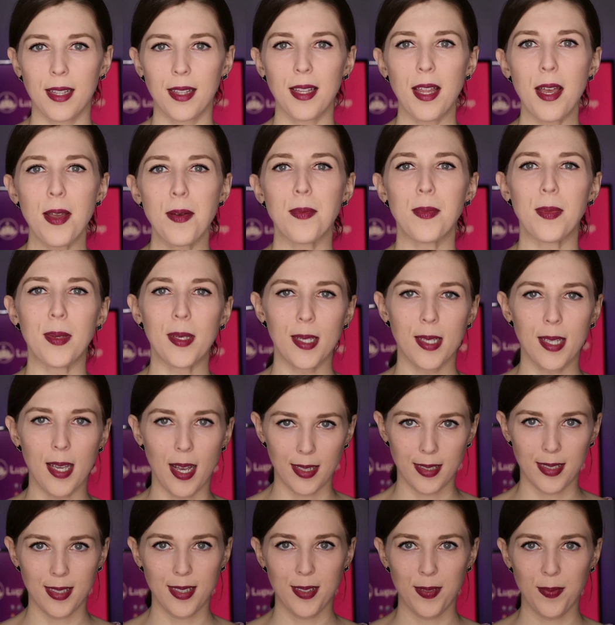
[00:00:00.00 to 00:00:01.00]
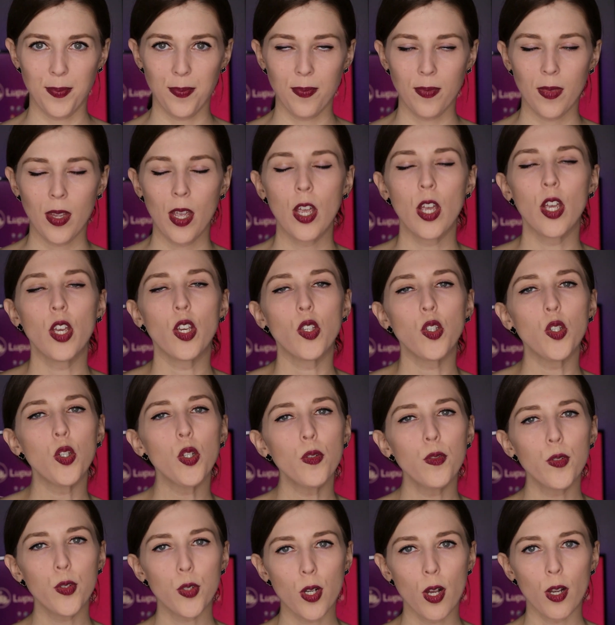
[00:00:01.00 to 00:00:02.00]
Let me guess.
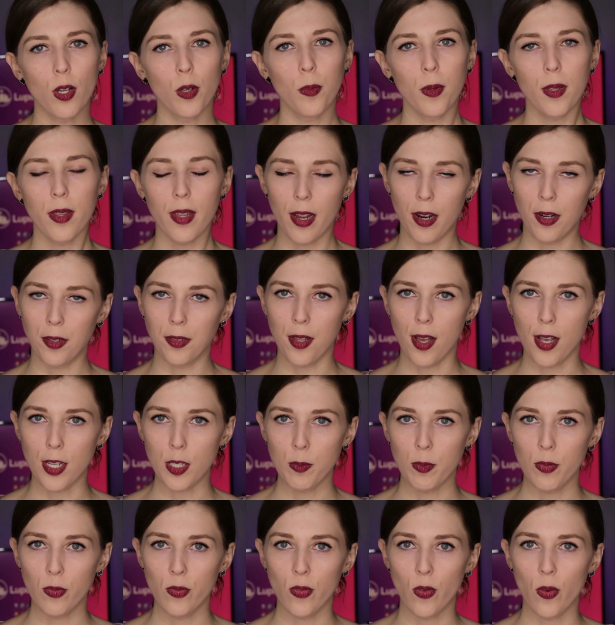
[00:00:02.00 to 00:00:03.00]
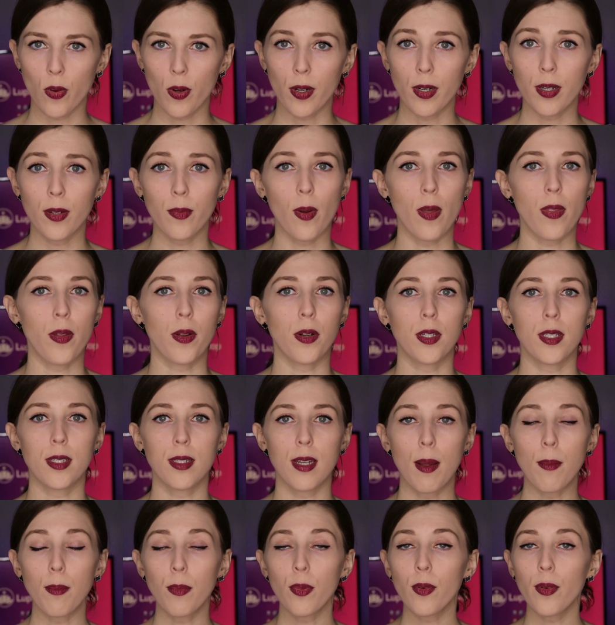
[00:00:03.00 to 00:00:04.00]
You struggle with hair loss before, whether
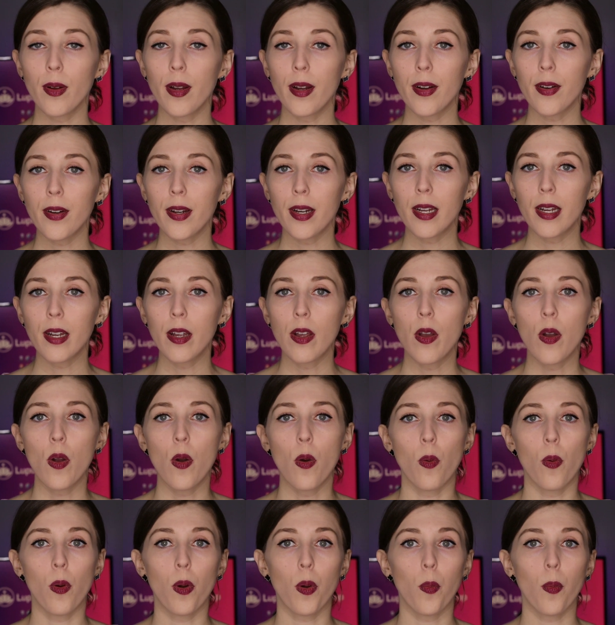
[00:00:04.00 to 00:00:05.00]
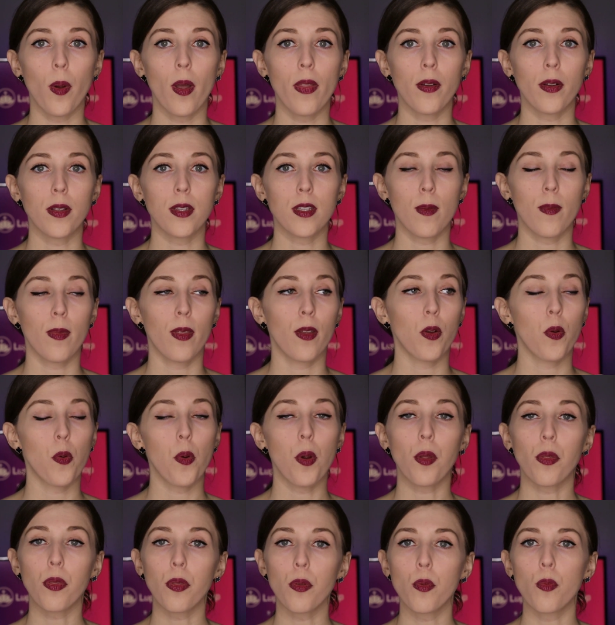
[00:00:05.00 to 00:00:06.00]
it's temporary or whether it's something you're
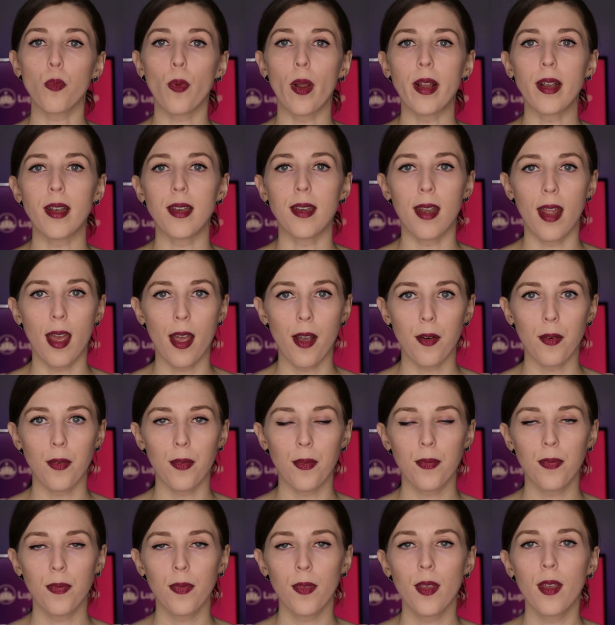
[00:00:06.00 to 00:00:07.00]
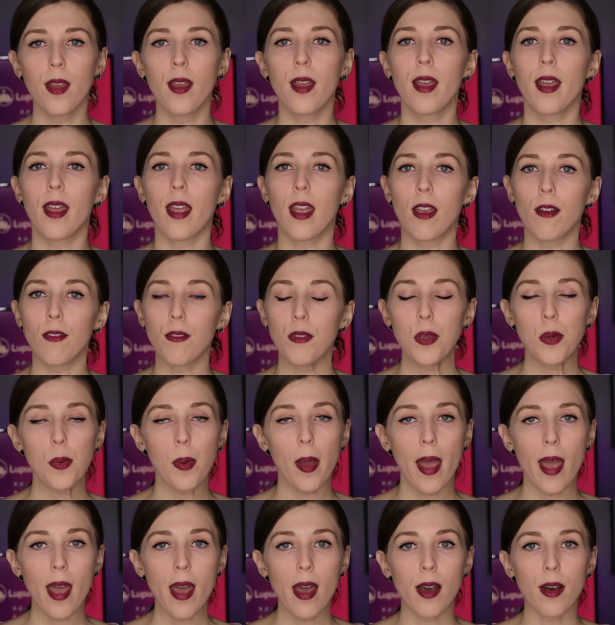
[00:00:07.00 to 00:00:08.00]
going through right now. If you
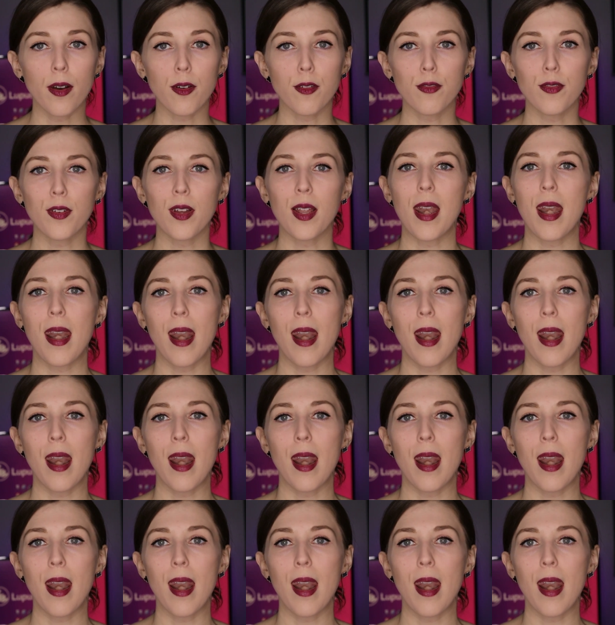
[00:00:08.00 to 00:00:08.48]
have,